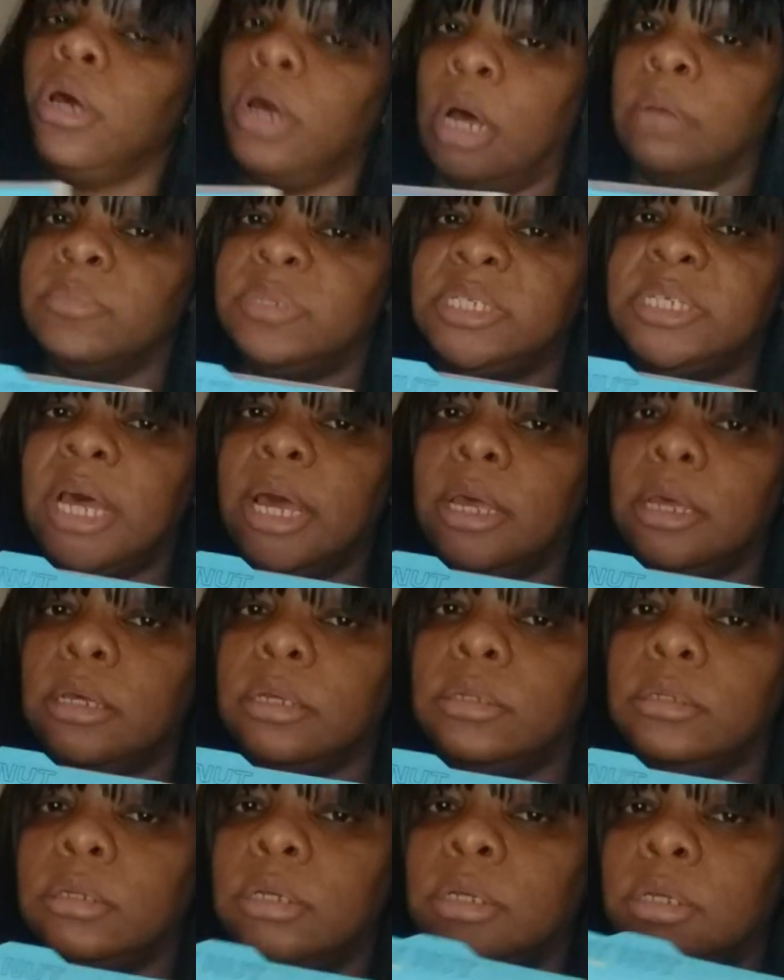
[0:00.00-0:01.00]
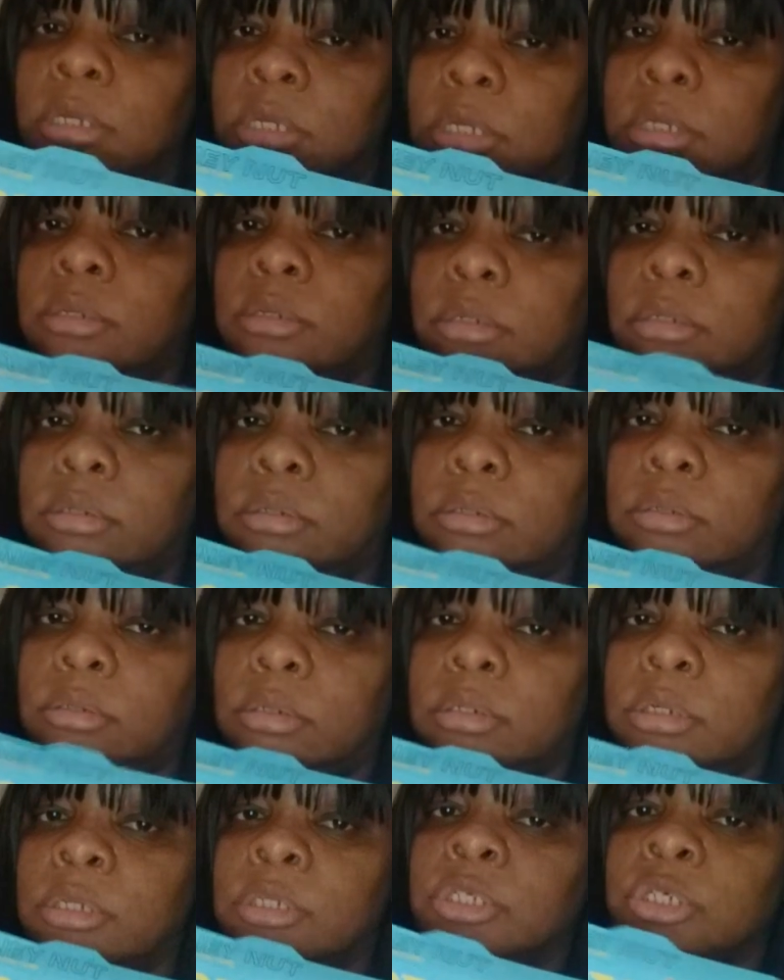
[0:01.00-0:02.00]
I'm saying
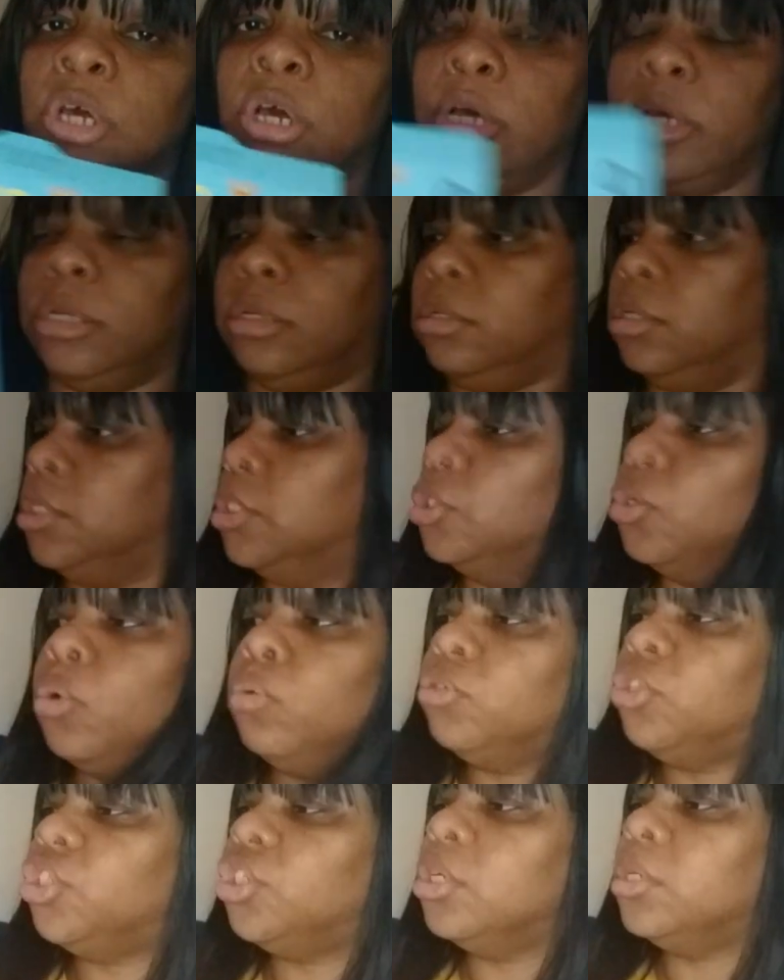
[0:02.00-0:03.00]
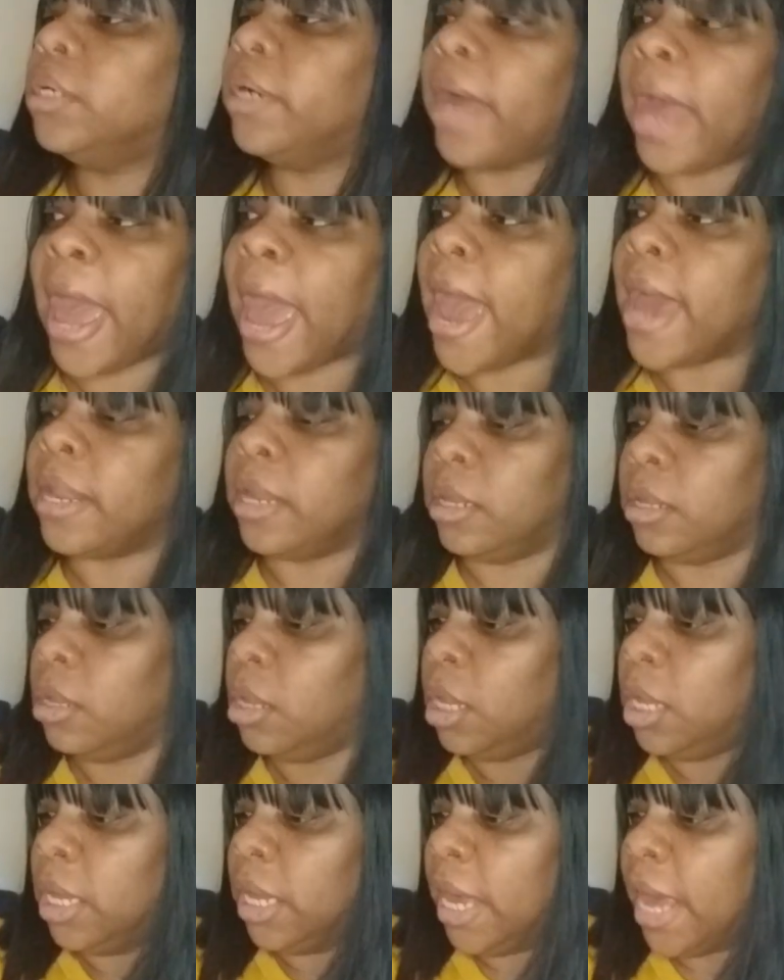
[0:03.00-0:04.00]
it's good. There's no sugar added.
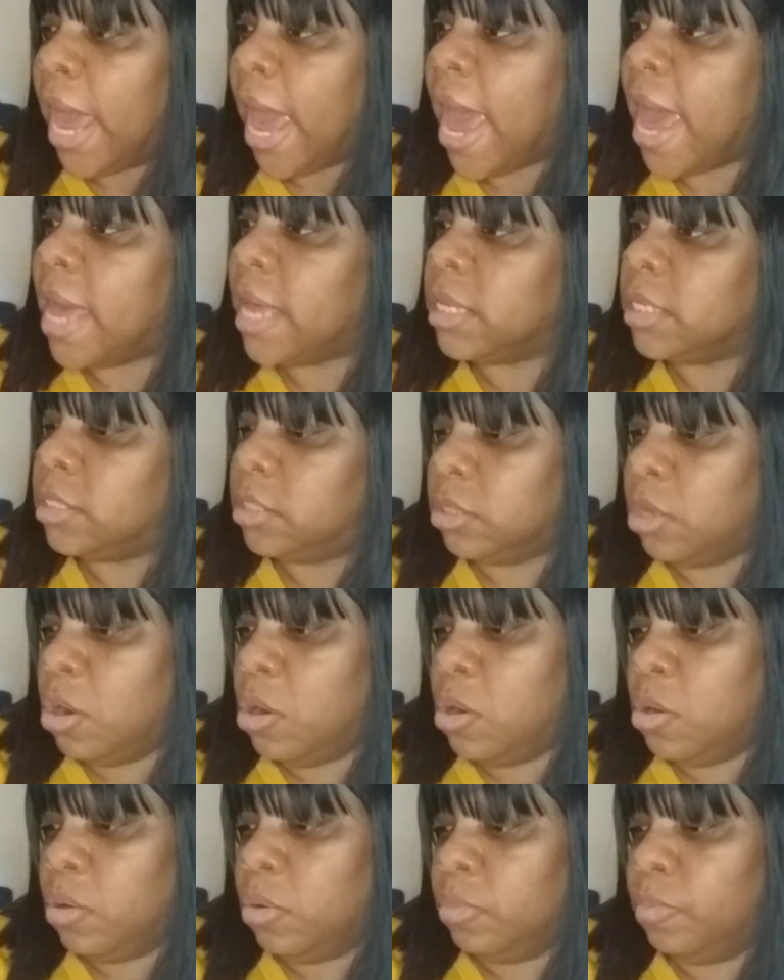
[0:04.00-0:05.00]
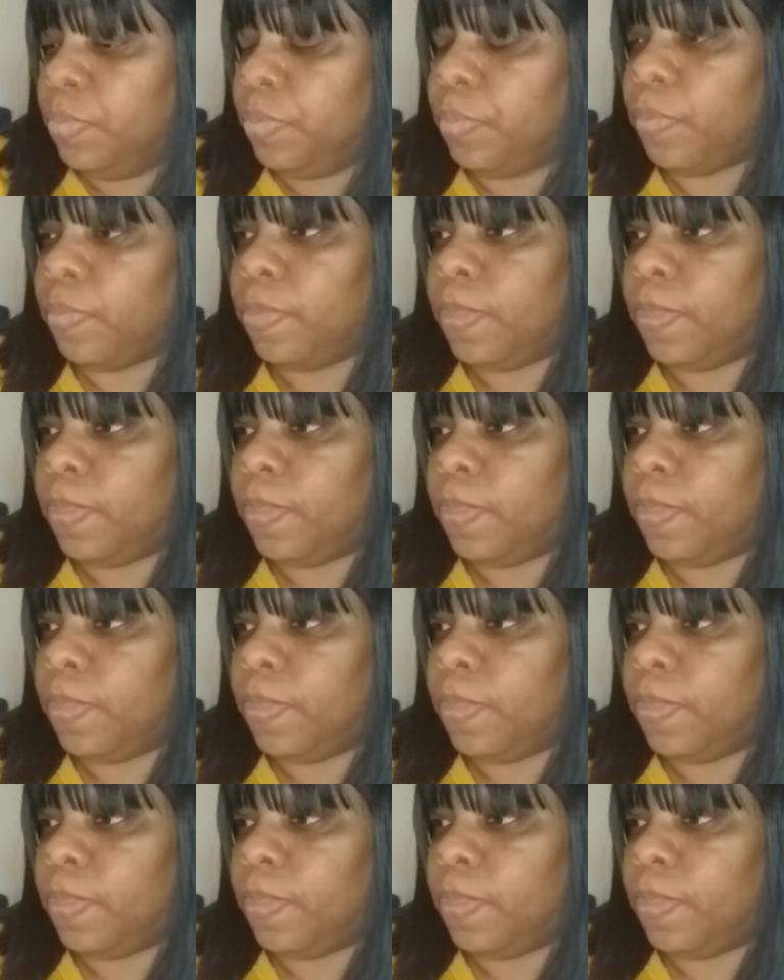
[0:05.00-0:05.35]
It has um